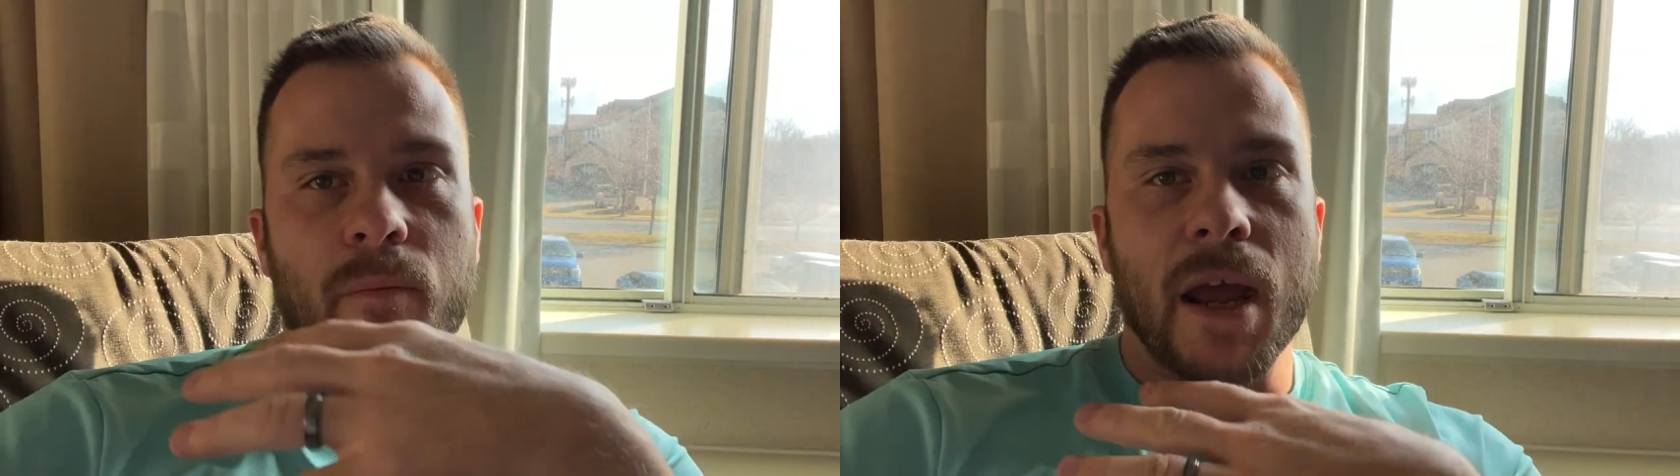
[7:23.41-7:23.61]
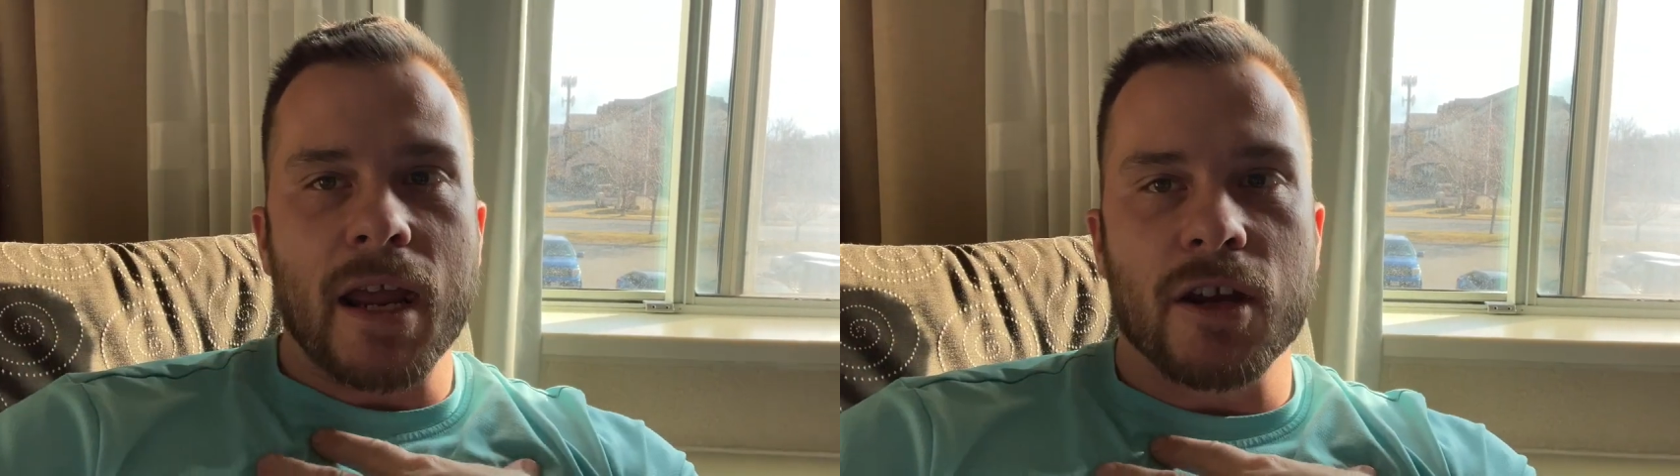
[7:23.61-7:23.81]

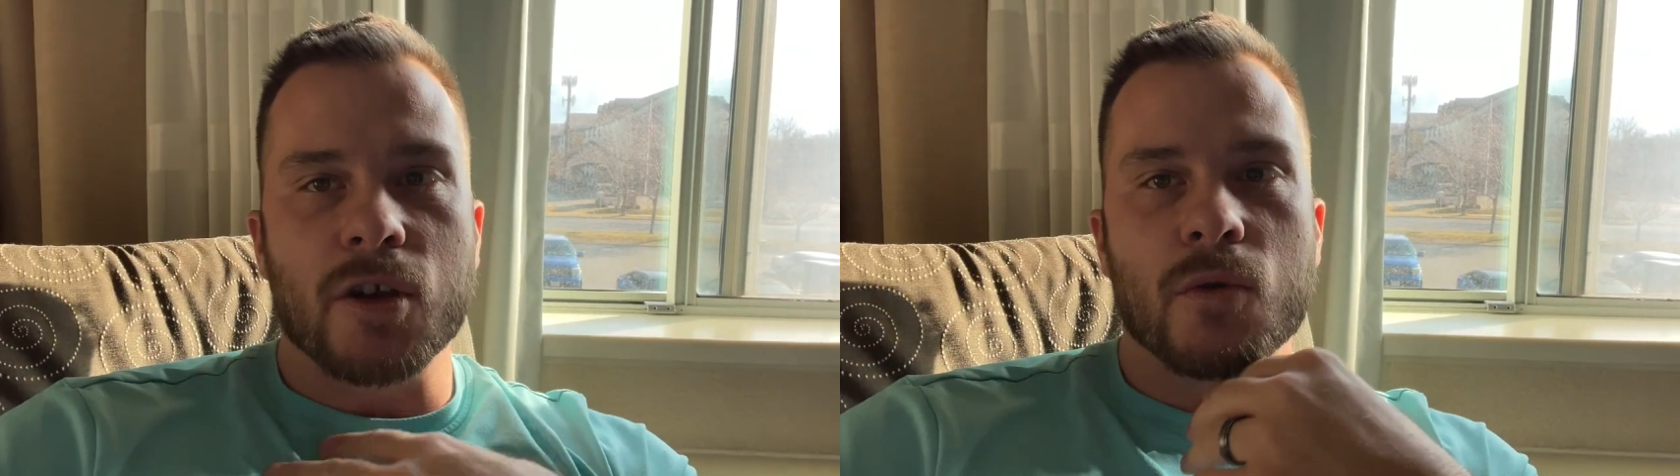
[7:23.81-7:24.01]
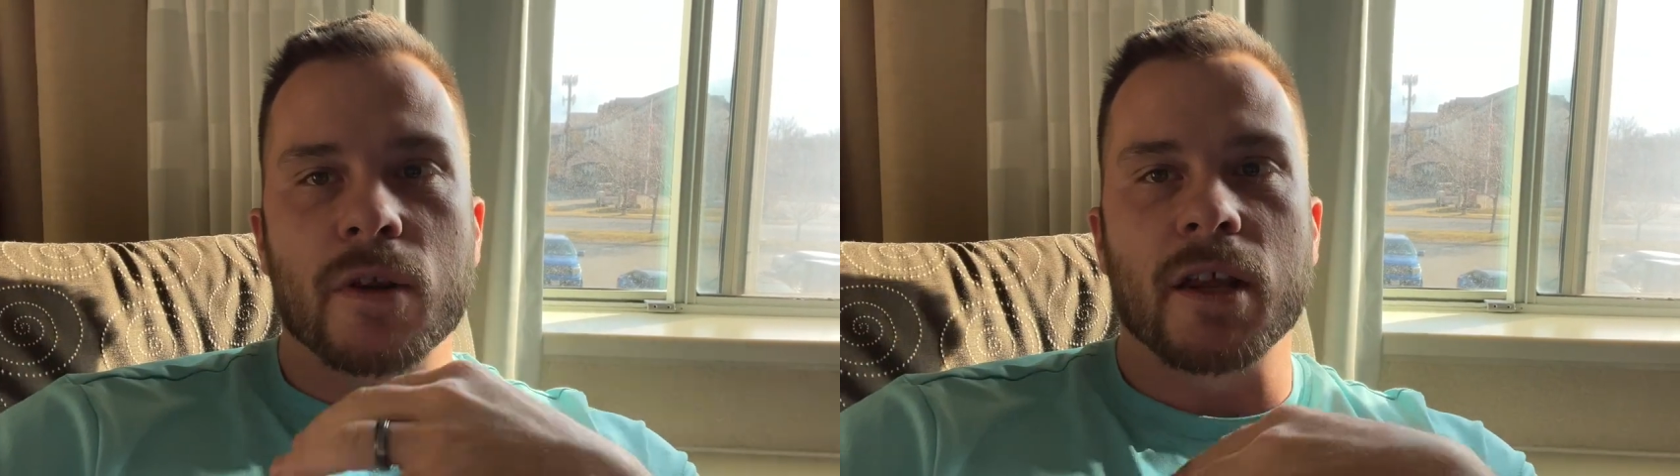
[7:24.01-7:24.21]
pay
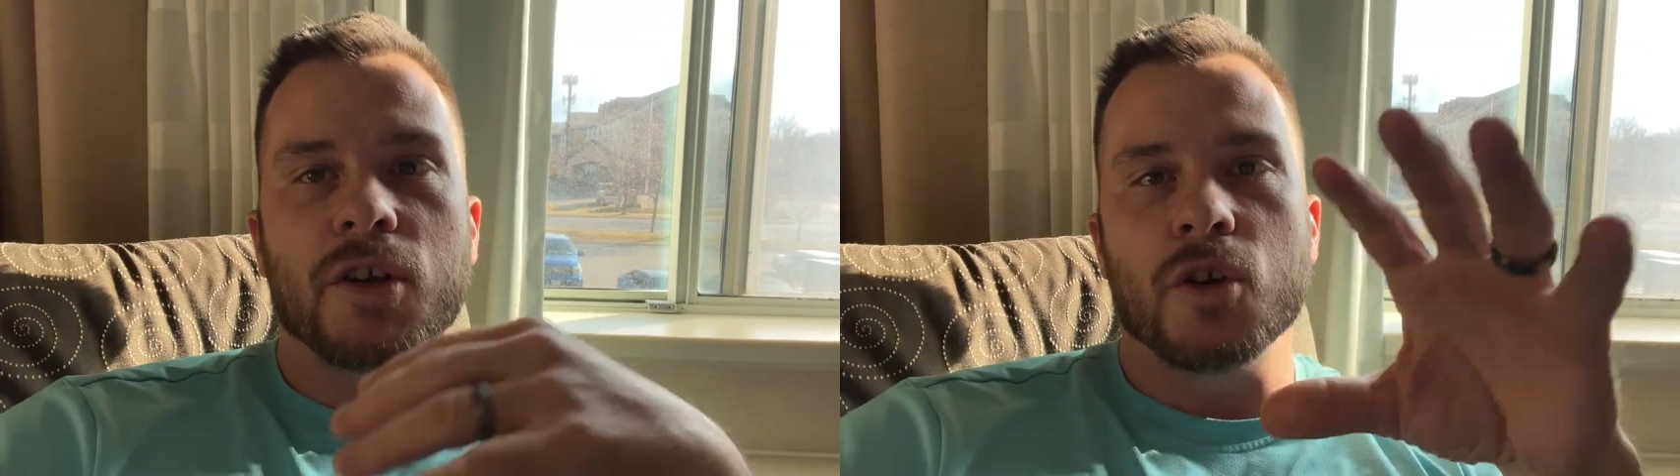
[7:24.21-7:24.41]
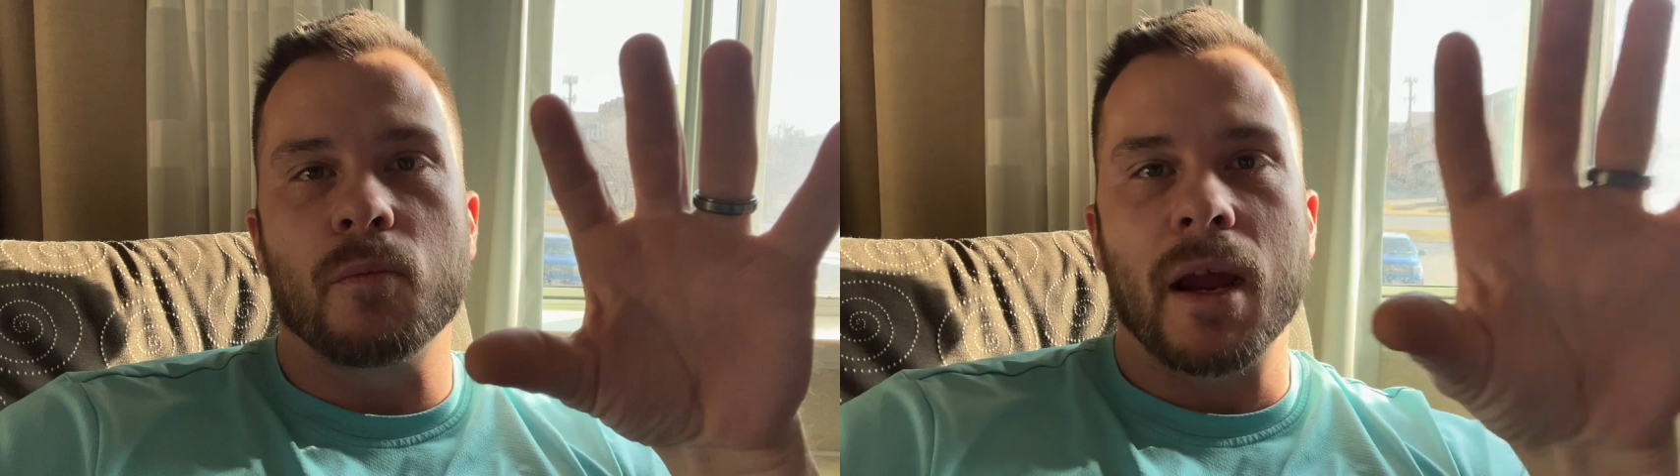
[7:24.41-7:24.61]
you and then
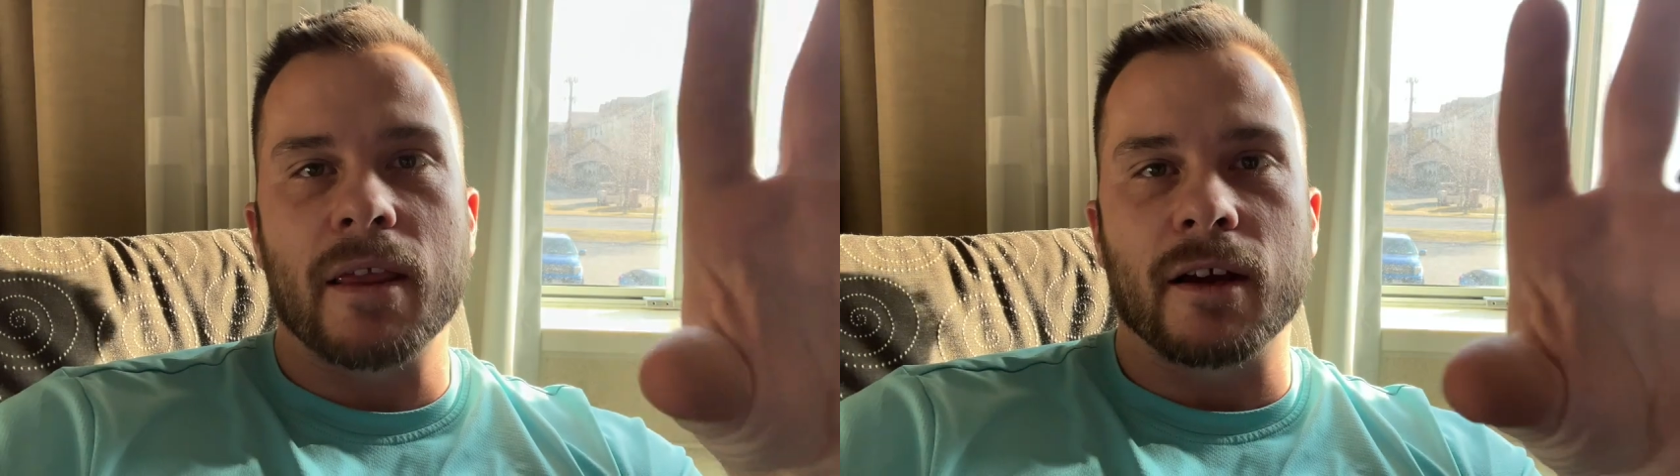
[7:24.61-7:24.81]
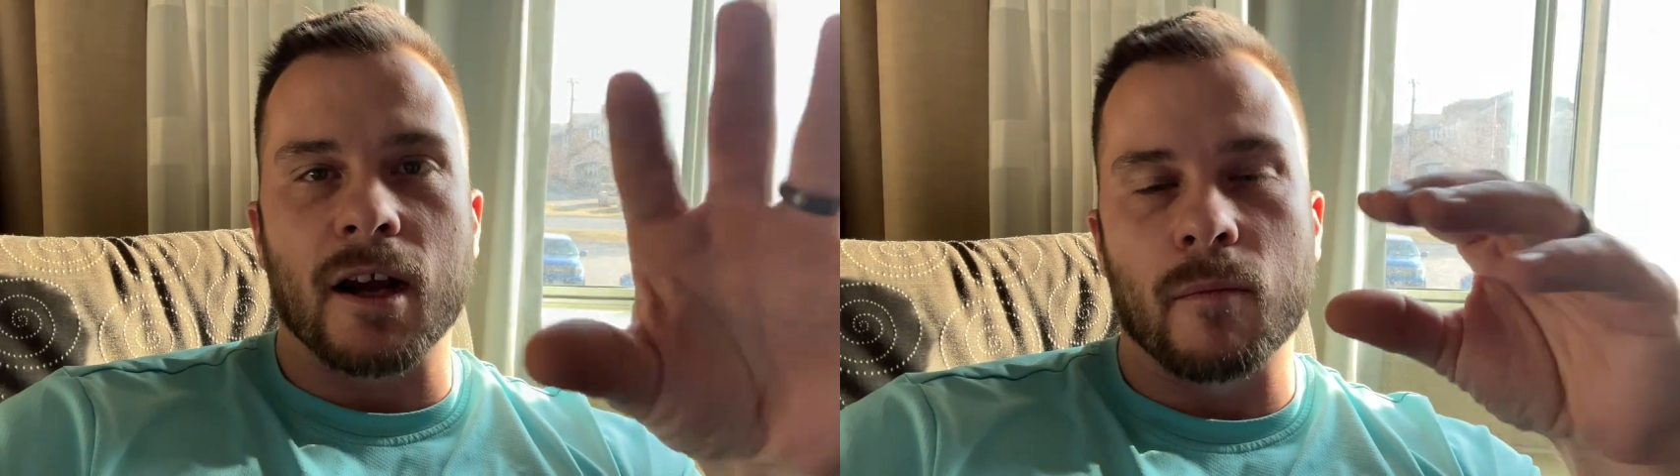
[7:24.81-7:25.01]
you pay
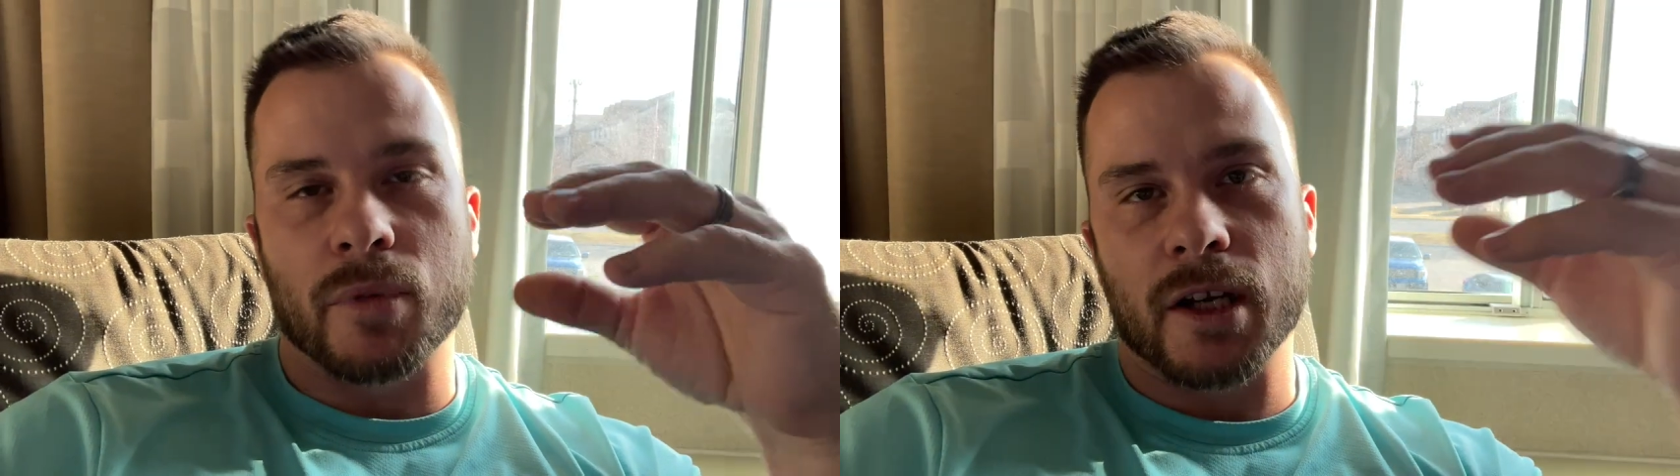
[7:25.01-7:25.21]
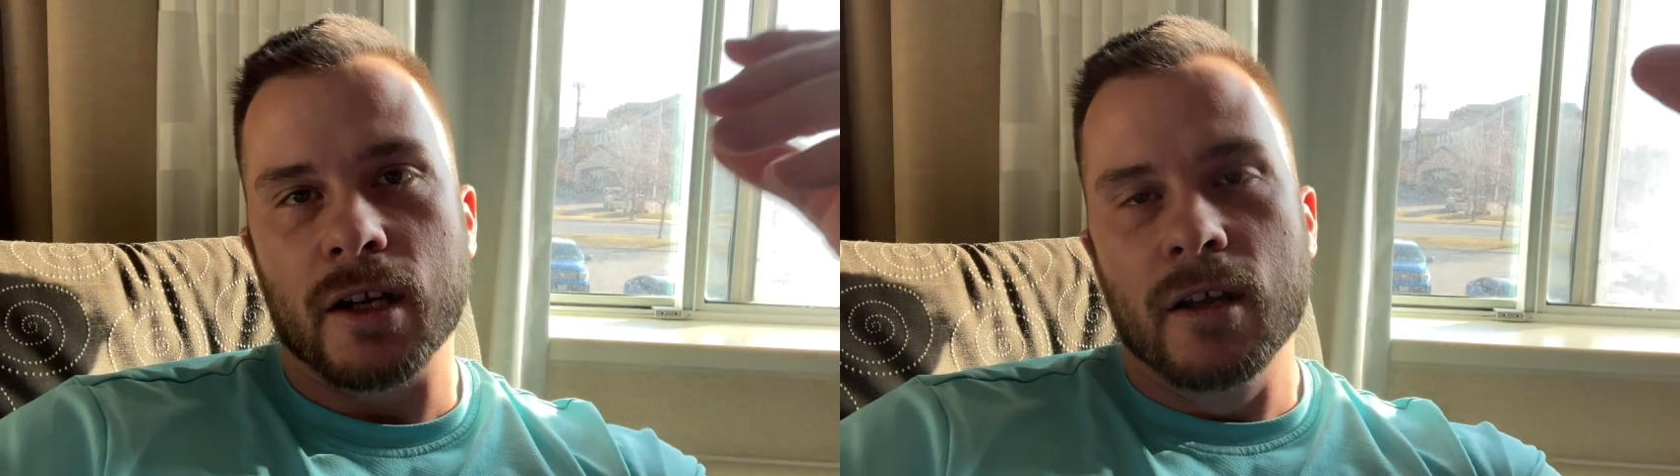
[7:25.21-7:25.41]
the
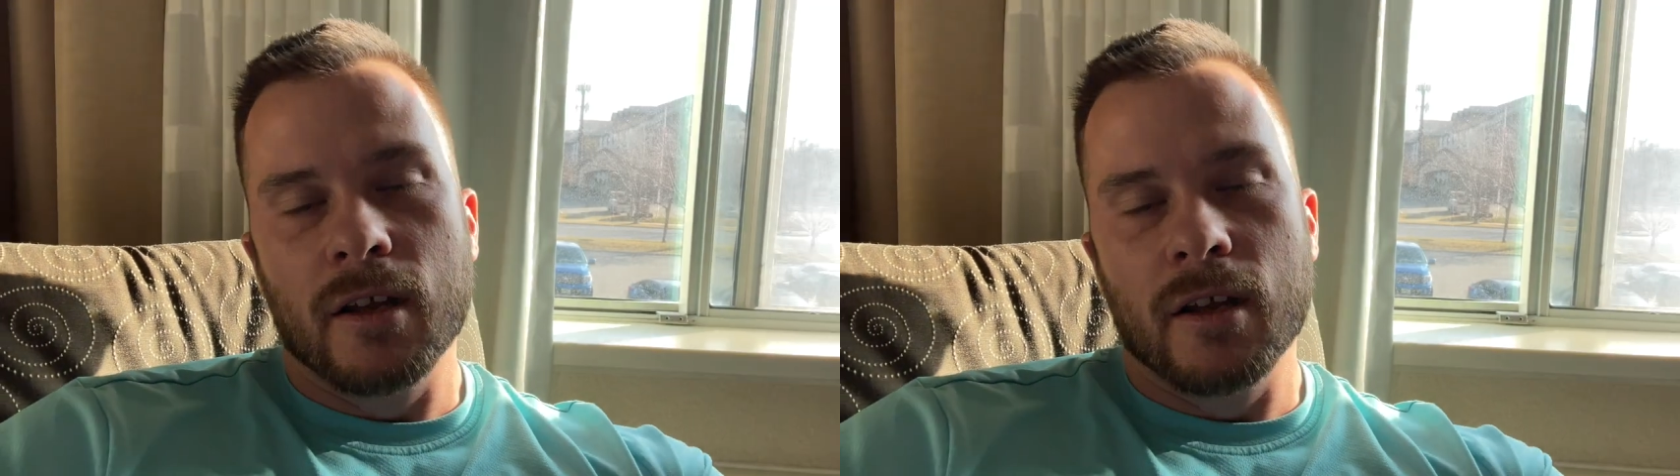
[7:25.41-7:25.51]
company.